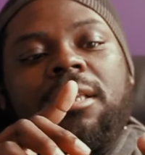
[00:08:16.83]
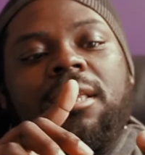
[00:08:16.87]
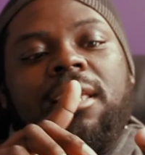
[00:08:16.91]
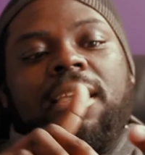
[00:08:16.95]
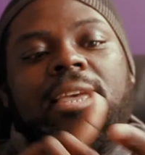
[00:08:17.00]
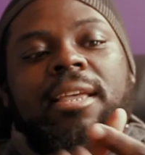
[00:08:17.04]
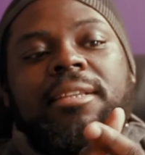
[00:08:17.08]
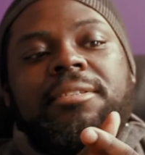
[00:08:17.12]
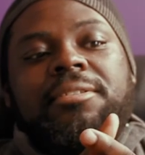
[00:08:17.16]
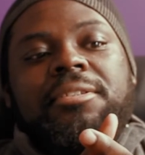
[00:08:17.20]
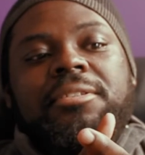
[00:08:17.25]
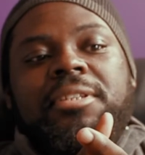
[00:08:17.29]

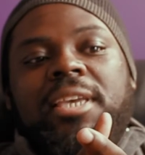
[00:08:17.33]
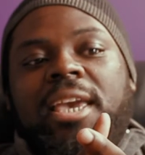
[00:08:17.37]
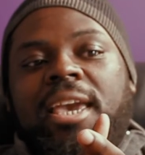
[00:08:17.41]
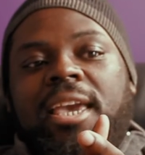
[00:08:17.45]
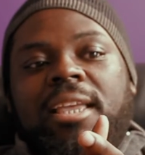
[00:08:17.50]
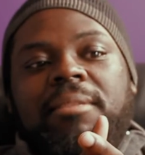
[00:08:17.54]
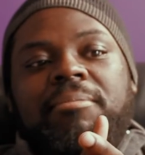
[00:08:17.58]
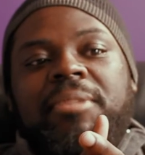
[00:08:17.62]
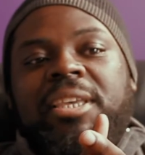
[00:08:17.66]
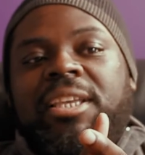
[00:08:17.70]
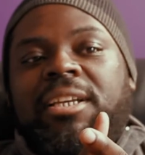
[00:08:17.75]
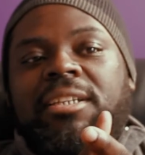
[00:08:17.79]

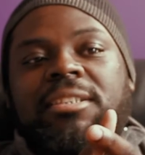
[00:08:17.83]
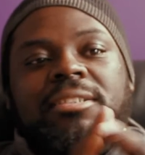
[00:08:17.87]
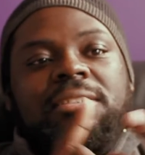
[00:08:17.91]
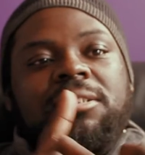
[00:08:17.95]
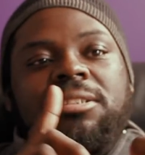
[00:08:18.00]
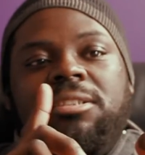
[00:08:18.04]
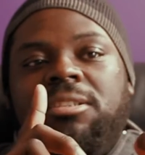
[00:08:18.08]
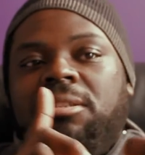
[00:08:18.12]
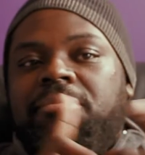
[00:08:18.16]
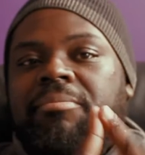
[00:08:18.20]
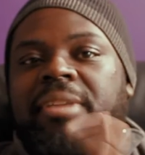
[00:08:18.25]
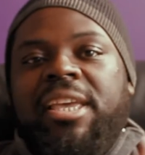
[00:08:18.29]
entertain because
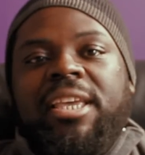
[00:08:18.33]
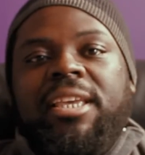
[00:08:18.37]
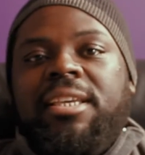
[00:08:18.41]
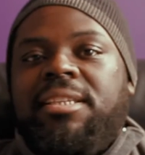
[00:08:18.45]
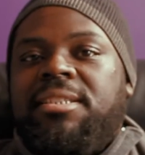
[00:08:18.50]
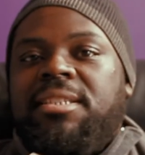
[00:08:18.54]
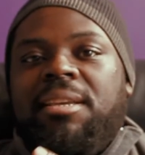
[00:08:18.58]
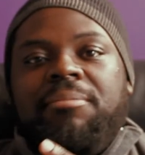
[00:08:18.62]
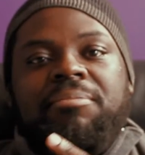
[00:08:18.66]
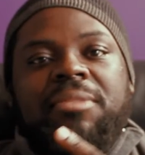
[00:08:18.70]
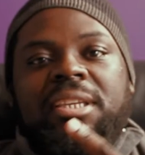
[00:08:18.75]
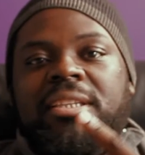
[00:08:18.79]
you're making
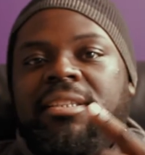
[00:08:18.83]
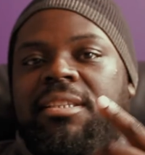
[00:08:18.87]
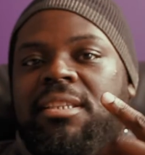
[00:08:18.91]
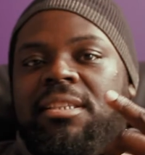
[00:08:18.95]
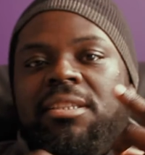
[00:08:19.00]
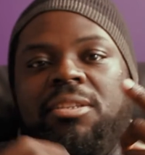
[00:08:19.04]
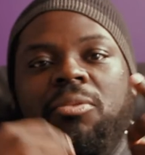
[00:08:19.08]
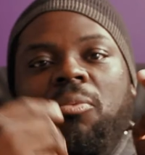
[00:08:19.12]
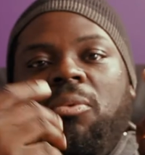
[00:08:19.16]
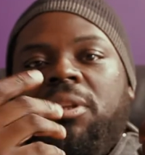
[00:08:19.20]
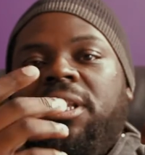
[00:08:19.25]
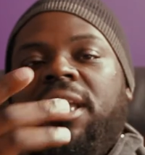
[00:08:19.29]
something
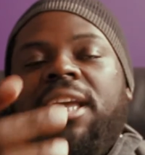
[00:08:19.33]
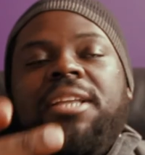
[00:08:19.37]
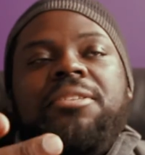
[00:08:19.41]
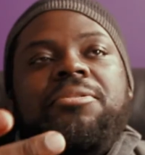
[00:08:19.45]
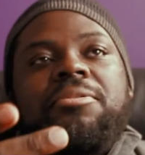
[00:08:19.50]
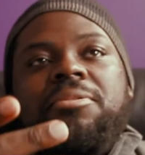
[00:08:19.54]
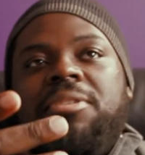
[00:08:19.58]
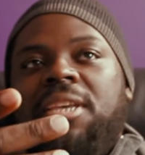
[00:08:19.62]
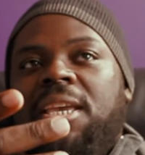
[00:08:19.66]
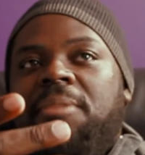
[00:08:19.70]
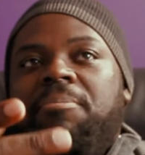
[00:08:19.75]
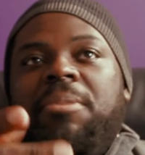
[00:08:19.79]
you want to
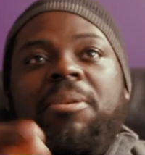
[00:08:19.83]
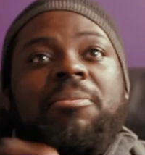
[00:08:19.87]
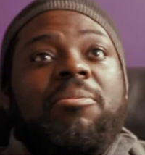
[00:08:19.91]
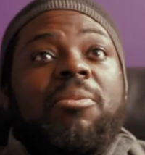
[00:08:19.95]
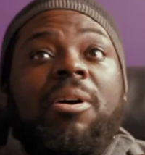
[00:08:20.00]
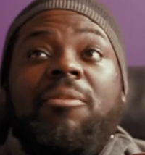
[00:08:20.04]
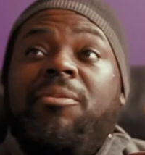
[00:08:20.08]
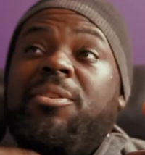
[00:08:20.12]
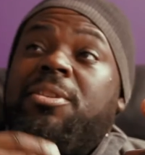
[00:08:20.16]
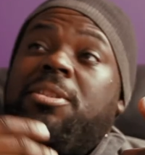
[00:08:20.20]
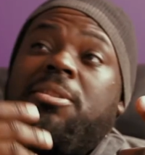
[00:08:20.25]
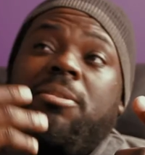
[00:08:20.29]
entertain people
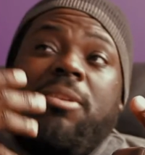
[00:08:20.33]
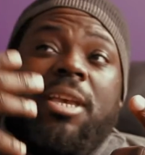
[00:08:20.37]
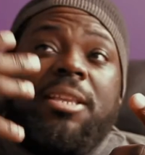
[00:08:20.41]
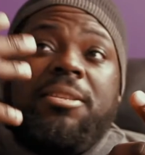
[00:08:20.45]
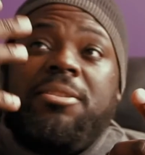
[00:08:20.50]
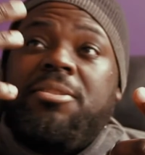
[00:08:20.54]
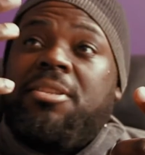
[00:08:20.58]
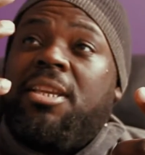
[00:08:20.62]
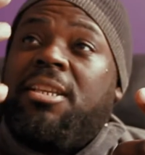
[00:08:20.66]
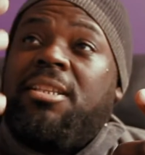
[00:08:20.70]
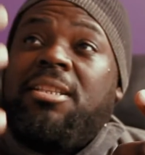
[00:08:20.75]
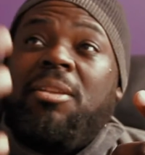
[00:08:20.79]
whether it's
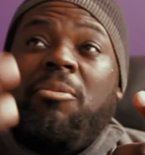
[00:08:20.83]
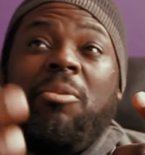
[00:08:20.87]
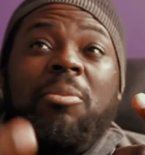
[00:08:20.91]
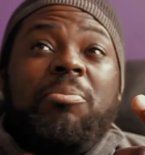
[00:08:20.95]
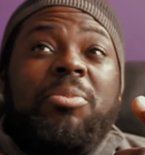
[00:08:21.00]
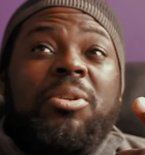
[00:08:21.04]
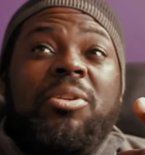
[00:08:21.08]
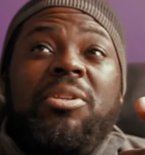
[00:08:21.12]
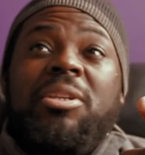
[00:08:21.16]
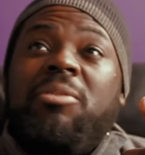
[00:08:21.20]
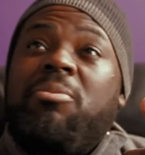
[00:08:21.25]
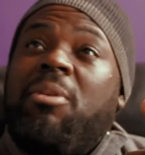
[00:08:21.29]
entertaining them with
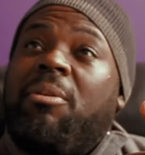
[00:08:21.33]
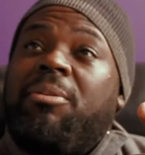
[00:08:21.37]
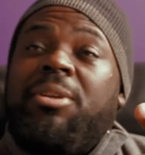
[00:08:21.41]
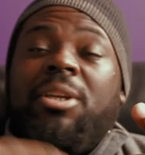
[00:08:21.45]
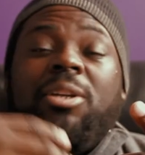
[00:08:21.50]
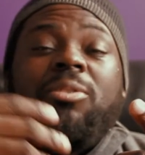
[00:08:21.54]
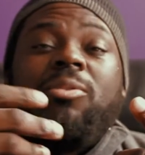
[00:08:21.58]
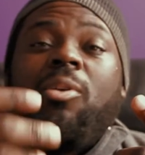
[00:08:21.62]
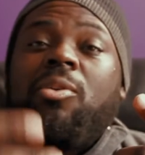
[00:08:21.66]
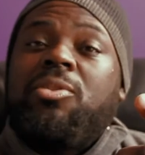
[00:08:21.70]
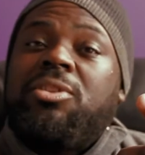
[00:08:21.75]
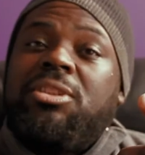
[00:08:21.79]
beauty whether you're
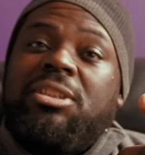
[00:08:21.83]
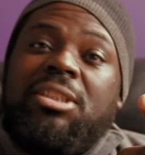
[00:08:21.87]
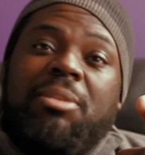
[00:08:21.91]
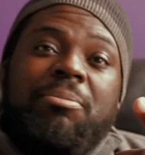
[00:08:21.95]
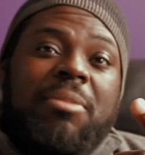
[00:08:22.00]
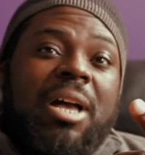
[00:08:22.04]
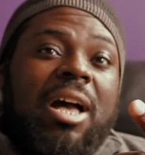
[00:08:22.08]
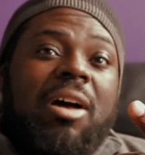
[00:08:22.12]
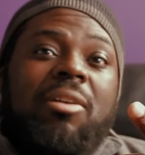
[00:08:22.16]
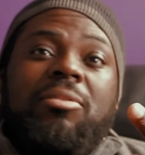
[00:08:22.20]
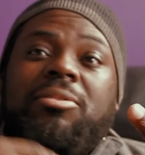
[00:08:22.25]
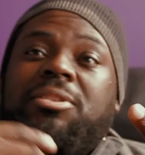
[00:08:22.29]
grossing them
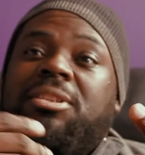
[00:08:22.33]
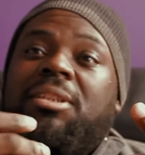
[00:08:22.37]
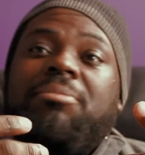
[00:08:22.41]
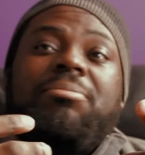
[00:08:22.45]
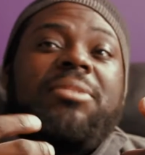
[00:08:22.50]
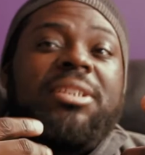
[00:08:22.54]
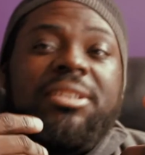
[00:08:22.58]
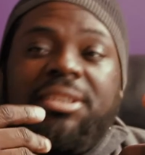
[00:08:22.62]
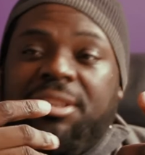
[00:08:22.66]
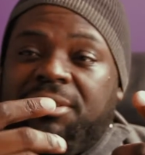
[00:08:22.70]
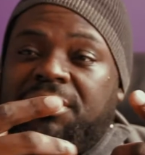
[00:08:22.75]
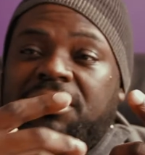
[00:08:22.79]
out or
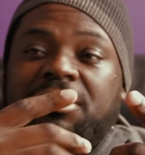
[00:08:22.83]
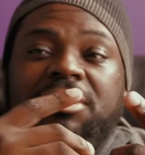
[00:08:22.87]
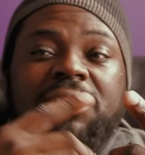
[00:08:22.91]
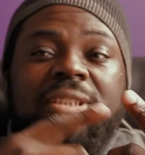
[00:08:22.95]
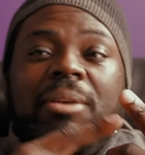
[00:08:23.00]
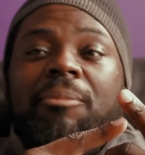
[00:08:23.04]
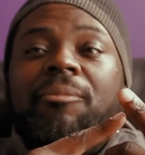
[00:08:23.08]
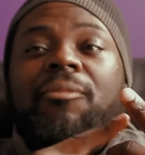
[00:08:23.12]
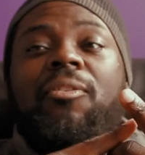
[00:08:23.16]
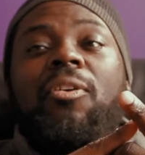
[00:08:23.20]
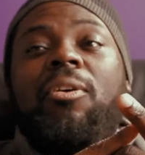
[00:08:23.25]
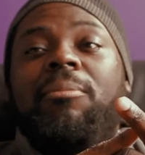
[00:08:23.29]
something there's
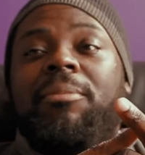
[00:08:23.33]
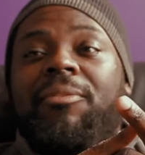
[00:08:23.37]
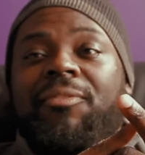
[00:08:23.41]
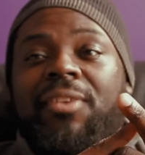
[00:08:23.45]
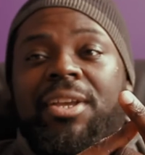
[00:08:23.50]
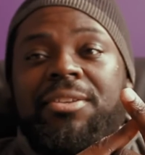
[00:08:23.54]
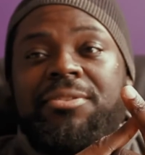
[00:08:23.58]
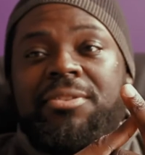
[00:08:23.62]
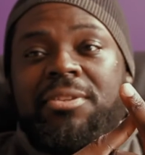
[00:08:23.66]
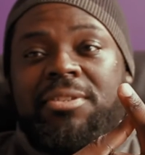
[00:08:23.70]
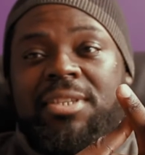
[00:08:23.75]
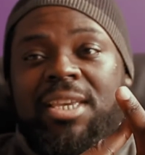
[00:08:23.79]
some form of
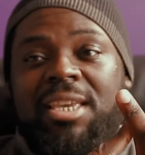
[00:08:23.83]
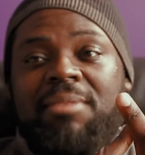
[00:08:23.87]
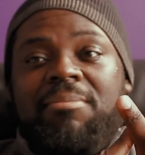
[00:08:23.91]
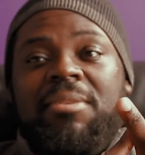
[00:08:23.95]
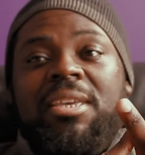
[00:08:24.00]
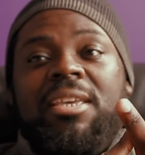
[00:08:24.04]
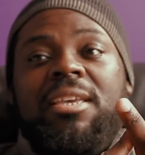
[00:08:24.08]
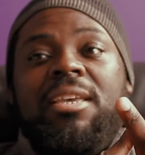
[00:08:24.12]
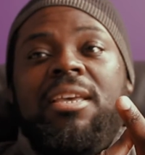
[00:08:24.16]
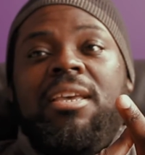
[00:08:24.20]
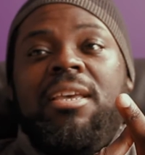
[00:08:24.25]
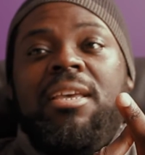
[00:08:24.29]

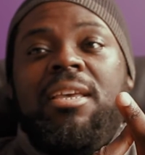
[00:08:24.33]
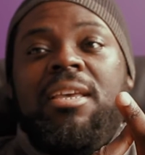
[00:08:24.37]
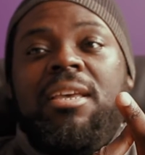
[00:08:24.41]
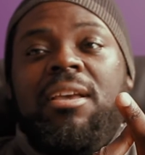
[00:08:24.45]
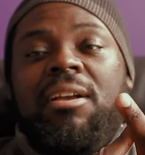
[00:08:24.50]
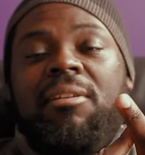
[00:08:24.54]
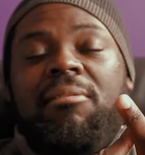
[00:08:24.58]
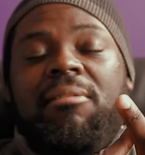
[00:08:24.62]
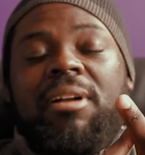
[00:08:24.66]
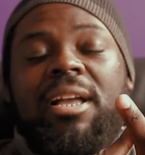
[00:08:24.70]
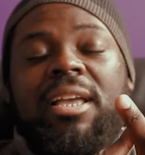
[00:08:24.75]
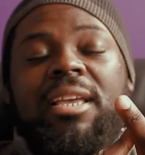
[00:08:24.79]
entertainment
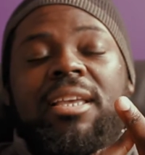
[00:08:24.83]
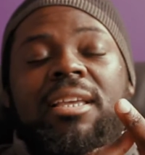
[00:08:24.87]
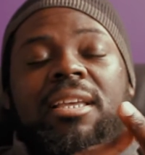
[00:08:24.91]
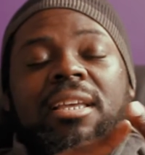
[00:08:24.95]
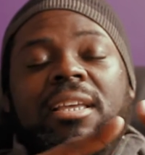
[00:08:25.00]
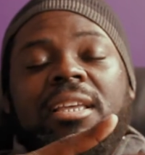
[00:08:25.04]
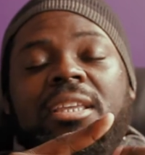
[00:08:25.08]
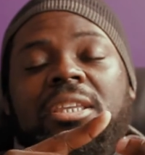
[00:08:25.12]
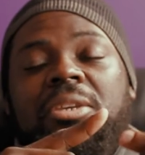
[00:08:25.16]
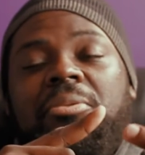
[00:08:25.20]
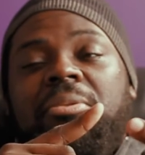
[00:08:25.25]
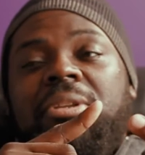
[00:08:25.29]
right
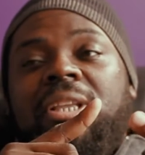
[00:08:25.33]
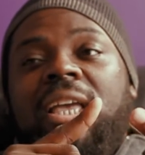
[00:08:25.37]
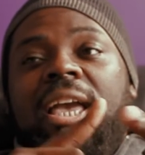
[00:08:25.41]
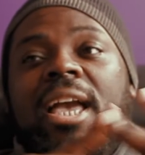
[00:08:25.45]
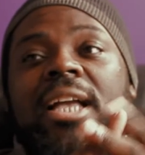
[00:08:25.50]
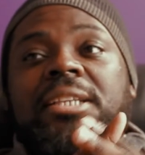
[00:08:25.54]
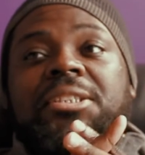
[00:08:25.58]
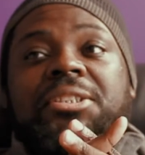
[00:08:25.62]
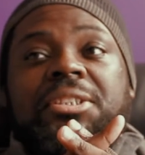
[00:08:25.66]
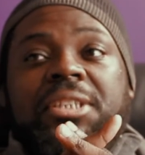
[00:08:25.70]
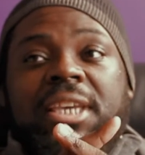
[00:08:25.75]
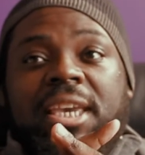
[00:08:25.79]
you want to
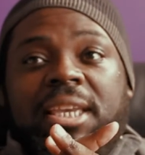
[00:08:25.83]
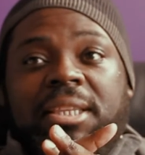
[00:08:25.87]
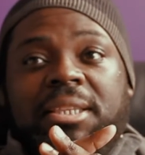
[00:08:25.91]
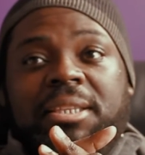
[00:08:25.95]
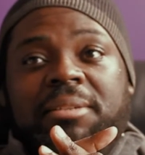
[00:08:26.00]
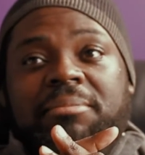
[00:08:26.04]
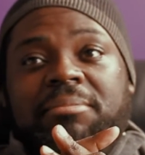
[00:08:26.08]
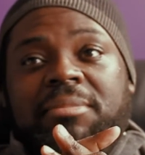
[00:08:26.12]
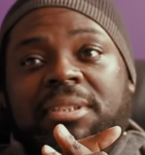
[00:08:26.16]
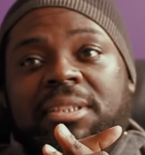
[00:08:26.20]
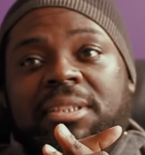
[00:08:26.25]
educate them